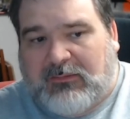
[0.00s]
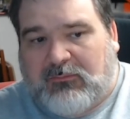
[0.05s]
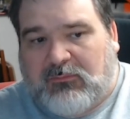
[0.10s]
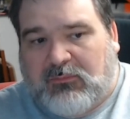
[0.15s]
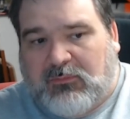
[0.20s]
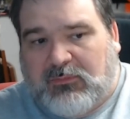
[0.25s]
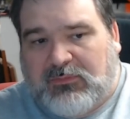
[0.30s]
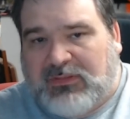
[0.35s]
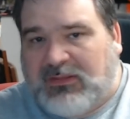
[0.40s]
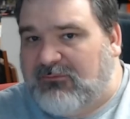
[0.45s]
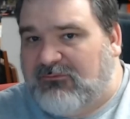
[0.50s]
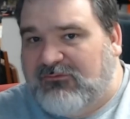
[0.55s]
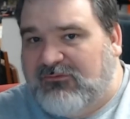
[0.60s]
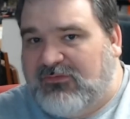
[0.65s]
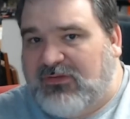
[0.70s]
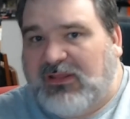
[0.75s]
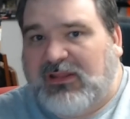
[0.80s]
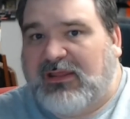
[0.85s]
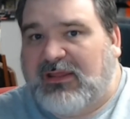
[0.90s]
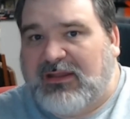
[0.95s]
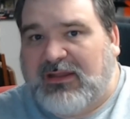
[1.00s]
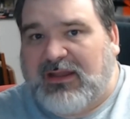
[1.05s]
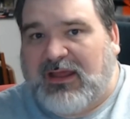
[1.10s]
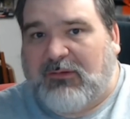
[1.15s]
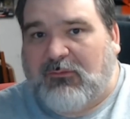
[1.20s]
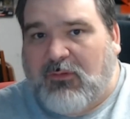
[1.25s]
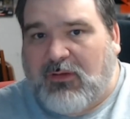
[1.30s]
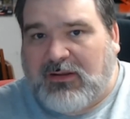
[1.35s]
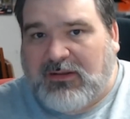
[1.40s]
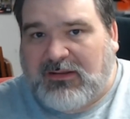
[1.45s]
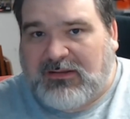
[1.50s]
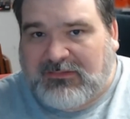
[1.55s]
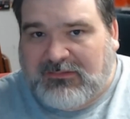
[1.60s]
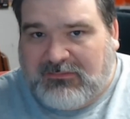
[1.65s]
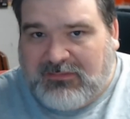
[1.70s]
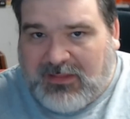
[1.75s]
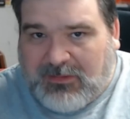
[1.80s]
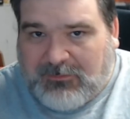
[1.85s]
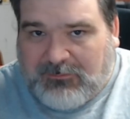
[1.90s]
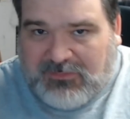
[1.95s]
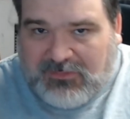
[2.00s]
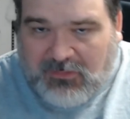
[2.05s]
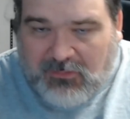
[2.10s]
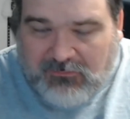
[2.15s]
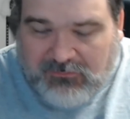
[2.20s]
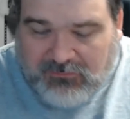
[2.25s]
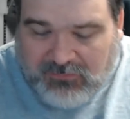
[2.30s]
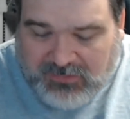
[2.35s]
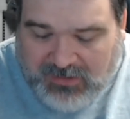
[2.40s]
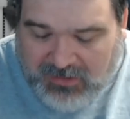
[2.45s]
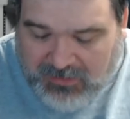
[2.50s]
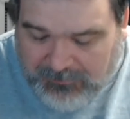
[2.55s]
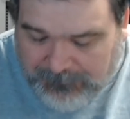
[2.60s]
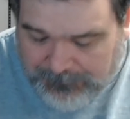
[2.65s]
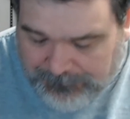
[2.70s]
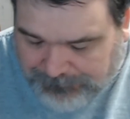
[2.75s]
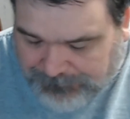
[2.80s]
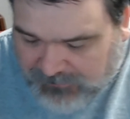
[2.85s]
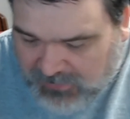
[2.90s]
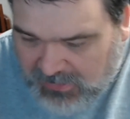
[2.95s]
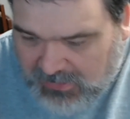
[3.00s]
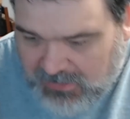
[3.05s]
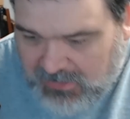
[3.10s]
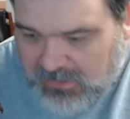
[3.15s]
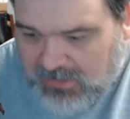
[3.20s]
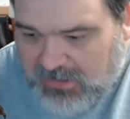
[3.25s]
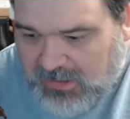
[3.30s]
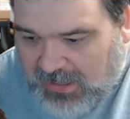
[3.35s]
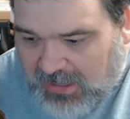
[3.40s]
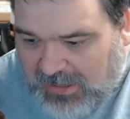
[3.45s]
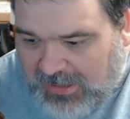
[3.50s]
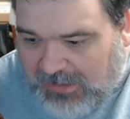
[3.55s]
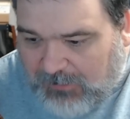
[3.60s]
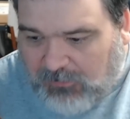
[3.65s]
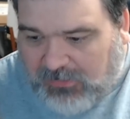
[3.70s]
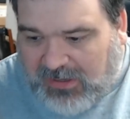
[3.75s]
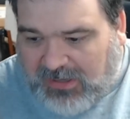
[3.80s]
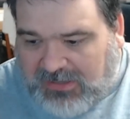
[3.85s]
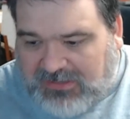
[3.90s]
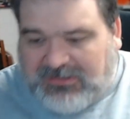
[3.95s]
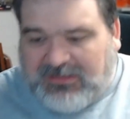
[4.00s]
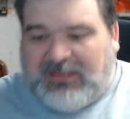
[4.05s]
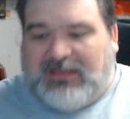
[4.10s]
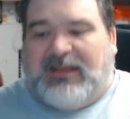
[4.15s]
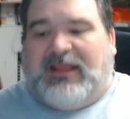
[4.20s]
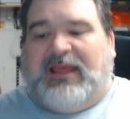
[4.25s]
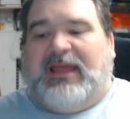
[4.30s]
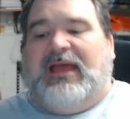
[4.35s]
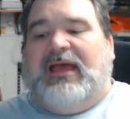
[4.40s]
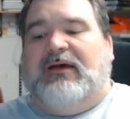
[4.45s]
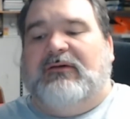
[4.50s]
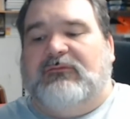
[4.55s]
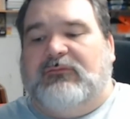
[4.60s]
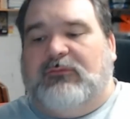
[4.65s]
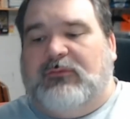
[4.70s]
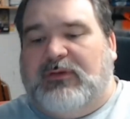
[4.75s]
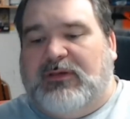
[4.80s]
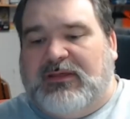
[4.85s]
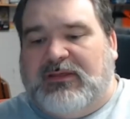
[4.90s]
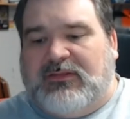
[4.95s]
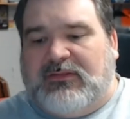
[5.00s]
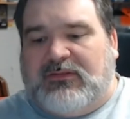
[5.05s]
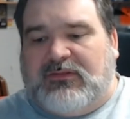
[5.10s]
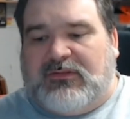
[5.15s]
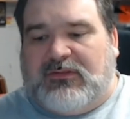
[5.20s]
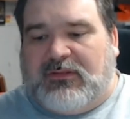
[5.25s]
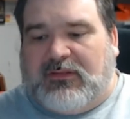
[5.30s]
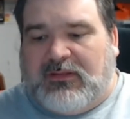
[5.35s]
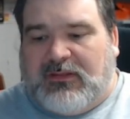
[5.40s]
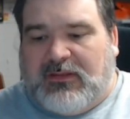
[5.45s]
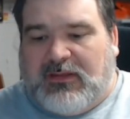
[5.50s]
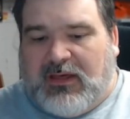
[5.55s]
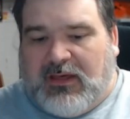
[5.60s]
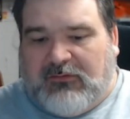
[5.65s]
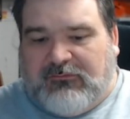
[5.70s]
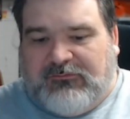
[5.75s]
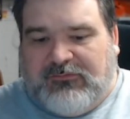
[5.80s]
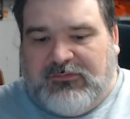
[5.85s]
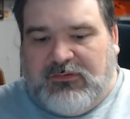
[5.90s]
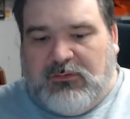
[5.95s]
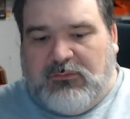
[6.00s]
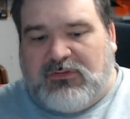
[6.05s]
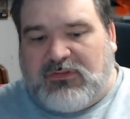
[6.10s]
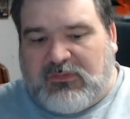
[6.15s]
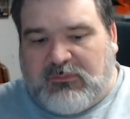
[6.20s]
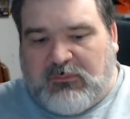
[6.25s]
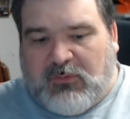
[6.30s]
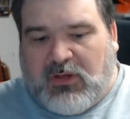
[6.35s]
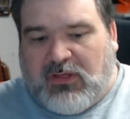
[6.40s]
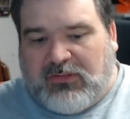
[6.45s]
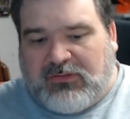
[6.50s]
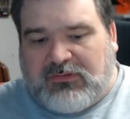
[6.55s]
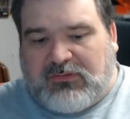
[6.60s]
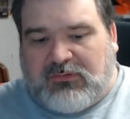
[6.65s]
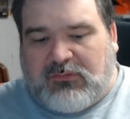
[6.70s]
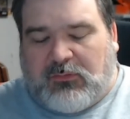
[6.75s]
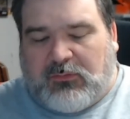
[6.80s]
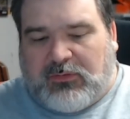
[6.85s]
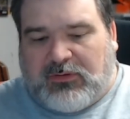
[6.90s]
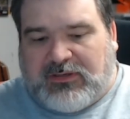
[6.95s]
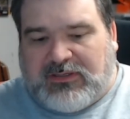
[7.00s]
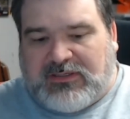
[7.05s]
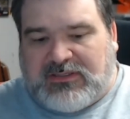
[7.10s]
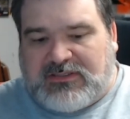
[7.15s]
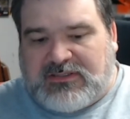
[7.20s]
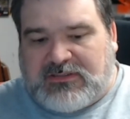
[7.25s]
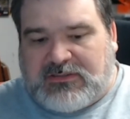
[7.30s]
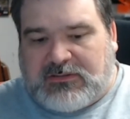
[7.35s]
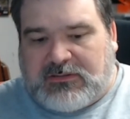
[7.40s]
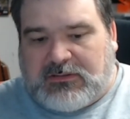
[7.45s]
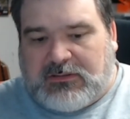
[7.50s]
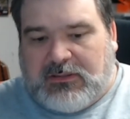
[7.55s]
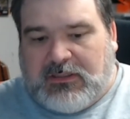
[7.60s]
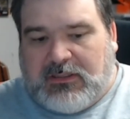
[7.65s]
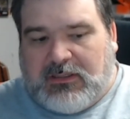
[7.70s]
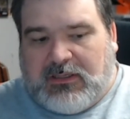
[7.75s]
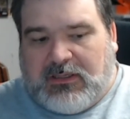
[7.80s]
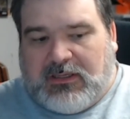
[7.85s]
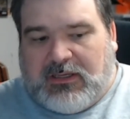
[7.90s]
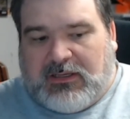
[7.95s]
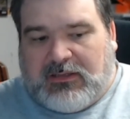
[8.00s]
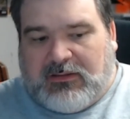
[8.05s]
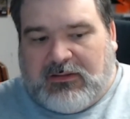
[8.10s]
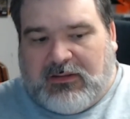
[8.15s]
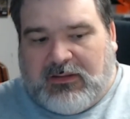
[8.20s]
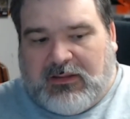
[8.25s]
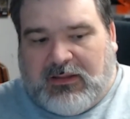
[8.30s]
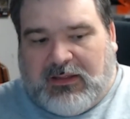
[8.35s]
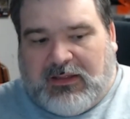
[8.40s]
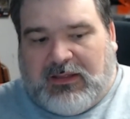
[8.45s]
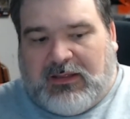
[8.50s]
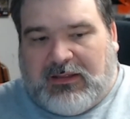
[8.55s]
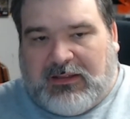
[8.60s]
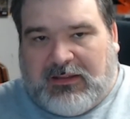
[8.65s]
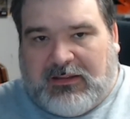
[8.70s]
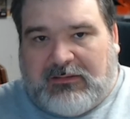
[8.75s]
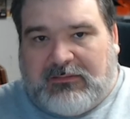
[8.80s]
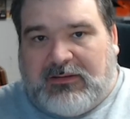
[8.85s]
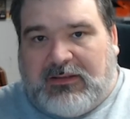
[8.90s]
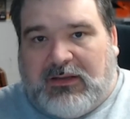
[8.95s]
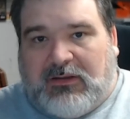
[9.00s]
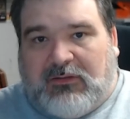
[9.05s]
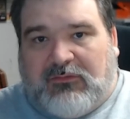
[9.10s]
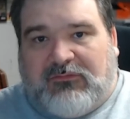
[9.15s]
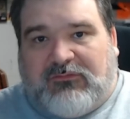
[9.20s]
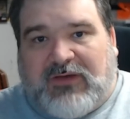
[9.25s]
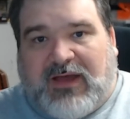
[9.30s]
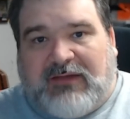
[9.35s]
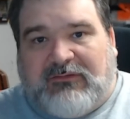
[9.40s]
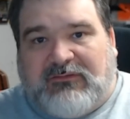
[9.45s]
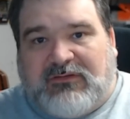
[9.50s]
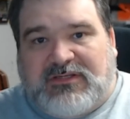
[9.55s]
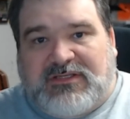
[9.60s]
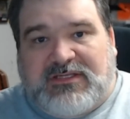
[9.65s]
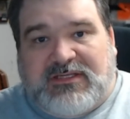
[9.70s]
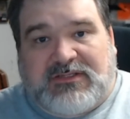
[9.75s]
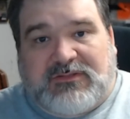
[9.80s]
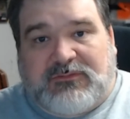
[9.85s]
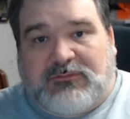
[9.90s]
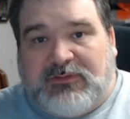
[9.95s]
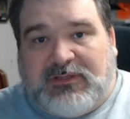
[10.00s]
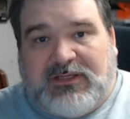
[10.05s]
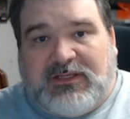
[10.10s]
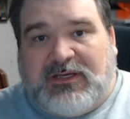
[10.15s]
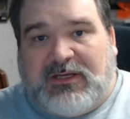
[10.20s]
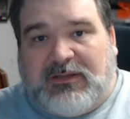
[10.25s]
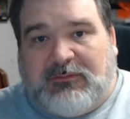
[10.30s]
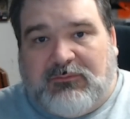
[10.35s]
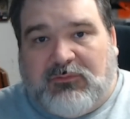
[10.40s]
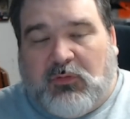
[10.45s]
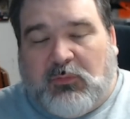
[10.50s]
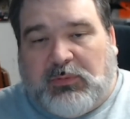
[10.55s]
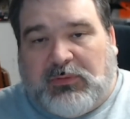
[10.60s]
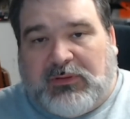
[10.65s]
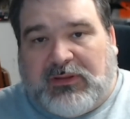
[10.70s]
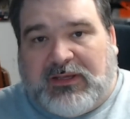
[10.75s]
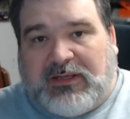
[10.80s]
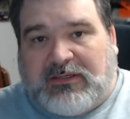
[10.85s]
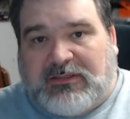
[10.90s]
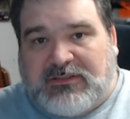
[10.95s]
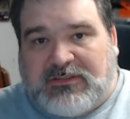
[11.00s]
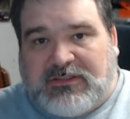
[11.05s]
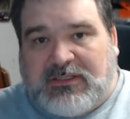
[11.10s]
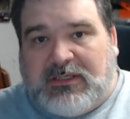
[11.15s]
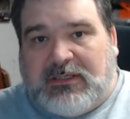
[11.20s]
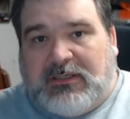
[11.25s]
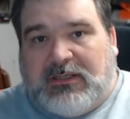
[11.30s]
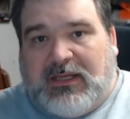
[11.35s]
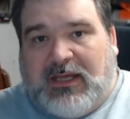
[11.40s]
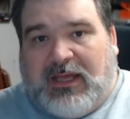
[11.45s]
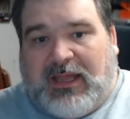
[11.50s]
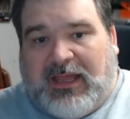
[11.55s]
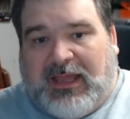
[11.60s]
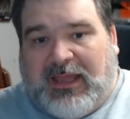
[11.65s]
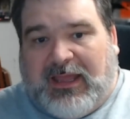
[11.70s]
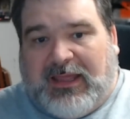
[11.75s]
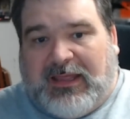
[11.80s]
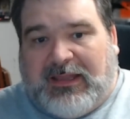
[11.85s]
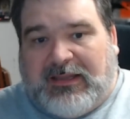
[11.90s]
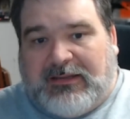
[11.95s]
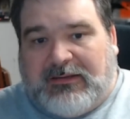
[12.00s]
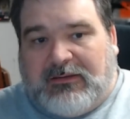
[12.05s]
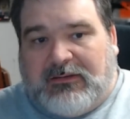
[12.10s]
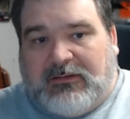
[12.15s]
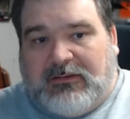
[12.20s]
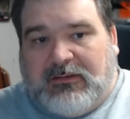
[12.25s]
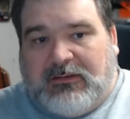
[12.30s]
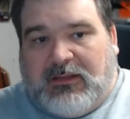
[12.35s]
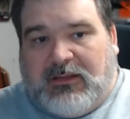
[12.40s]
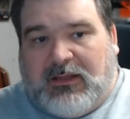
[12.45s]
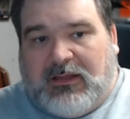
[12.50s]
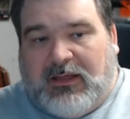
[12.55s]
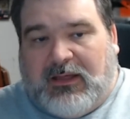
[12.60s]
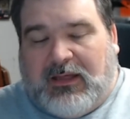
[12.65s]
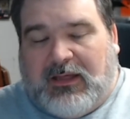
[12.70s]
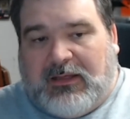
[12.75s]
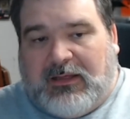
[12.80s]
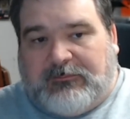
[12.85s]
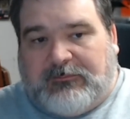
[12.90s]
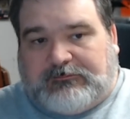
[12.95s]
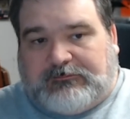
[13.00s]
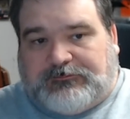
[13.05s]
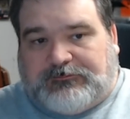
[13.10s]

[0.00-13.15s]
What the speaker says: the villain I wanted them to overcome. What I did have was a few small stories, 5 or 6 really good role players, and um,